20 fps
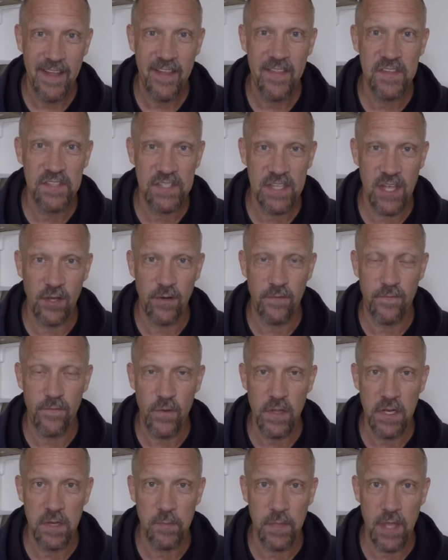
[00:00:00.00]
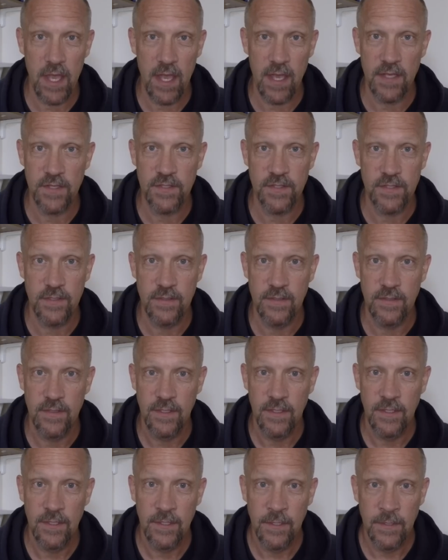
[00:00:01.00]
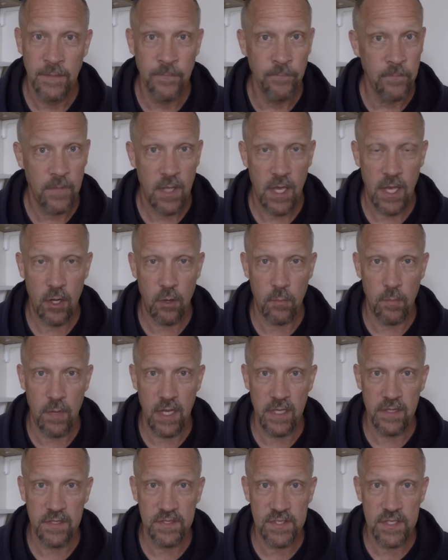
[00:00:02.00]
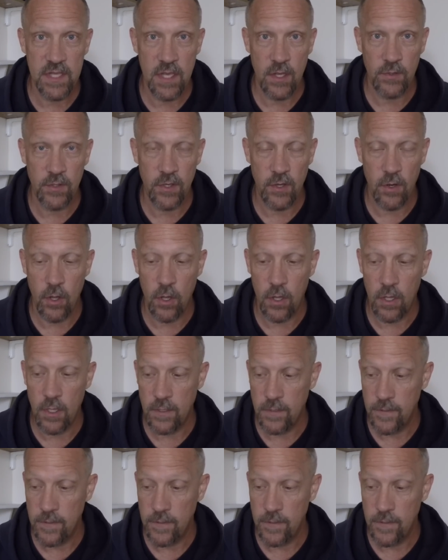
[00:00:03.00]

The sound of freedom, guys. I don't mind the sound at all.